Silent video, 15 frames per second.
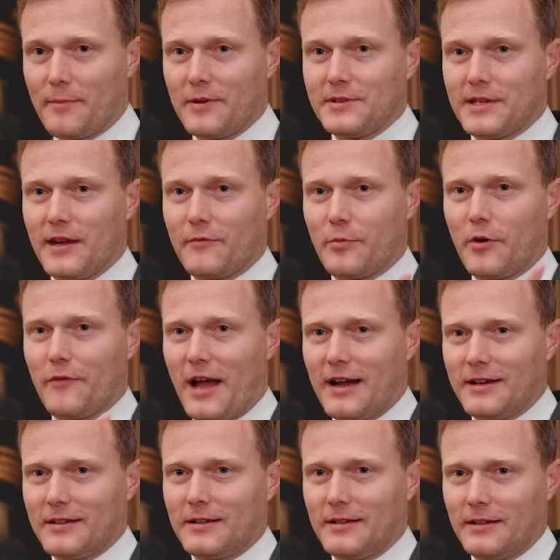weapons have
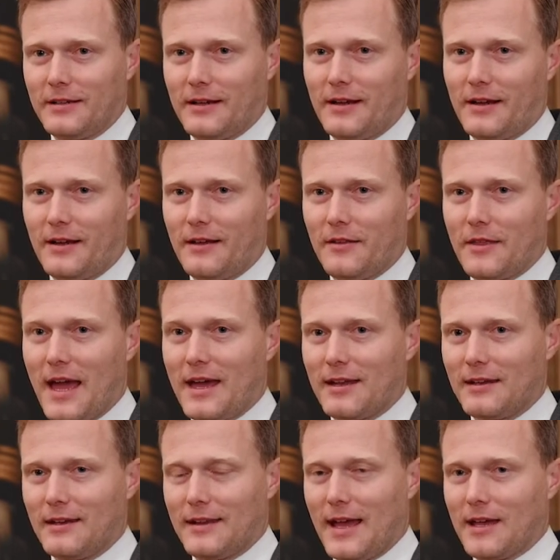provided
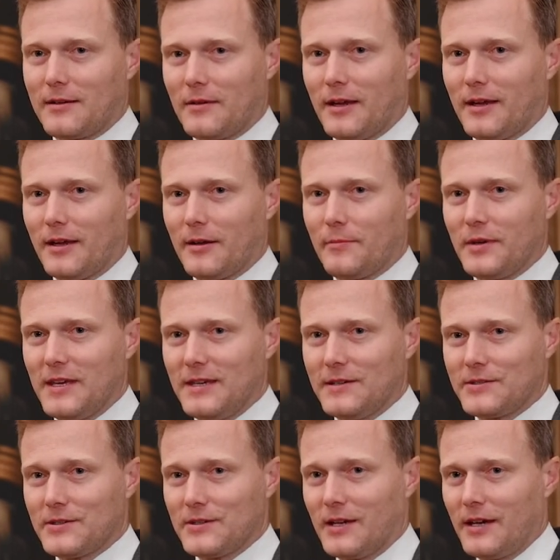that
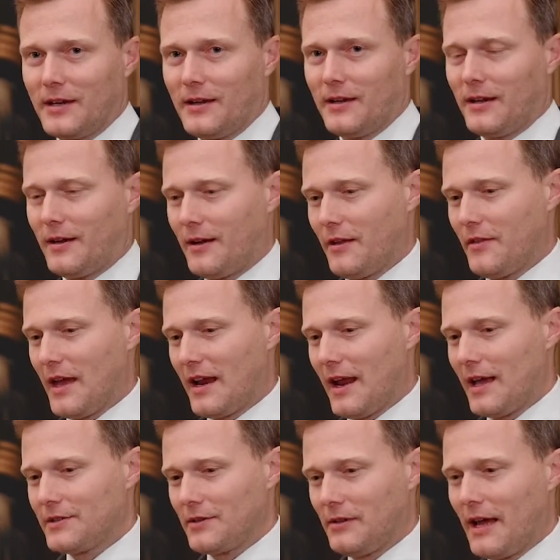peace
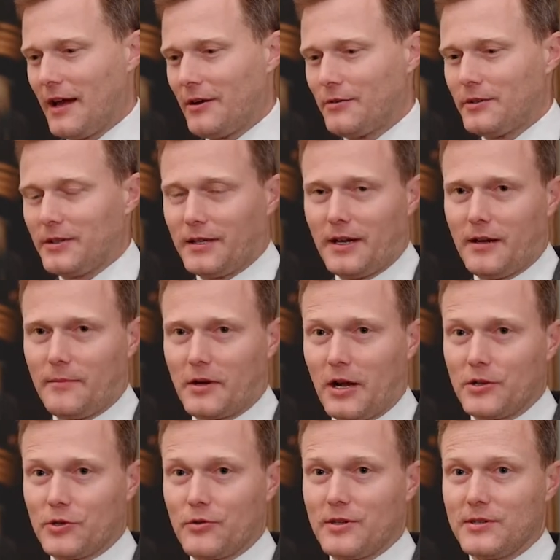that has
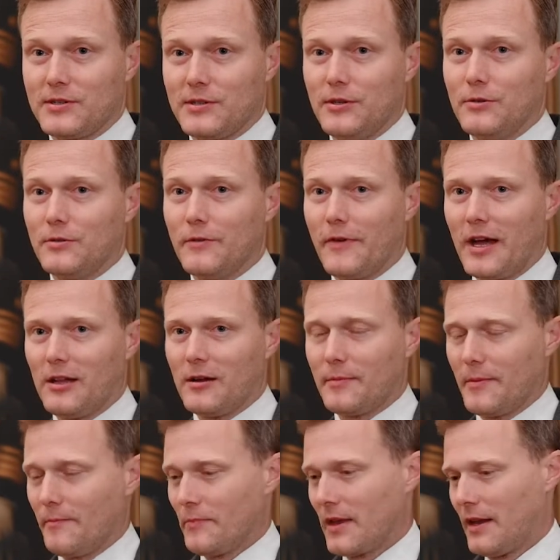allowed countries to
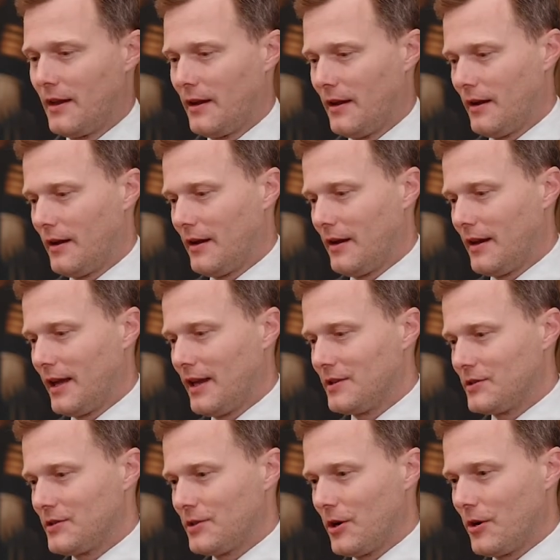develop.
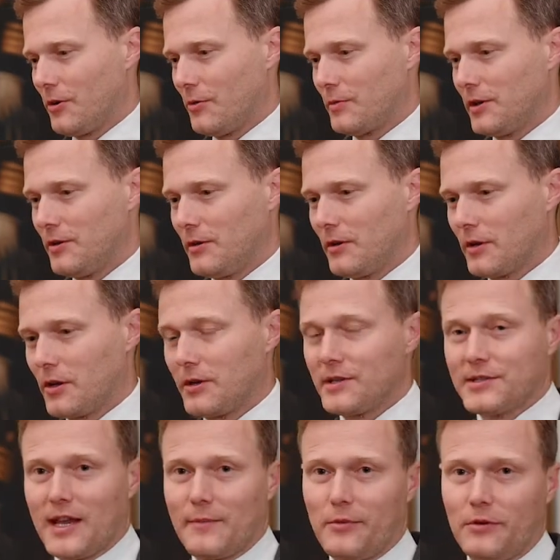And so a
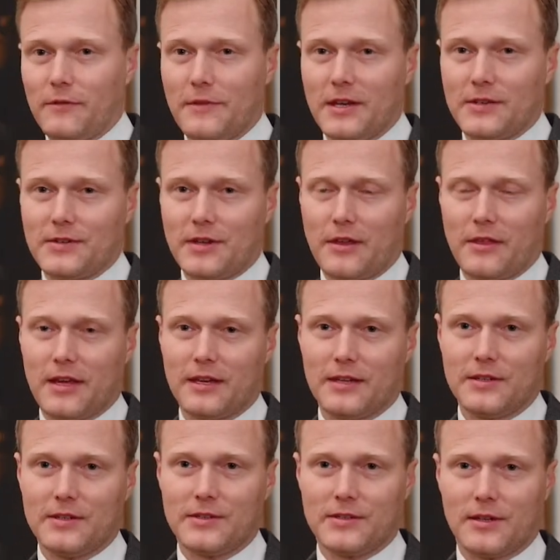good example of this, I
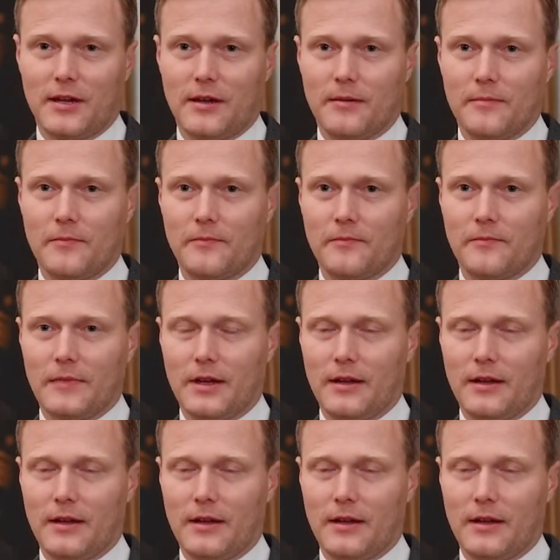think, is, and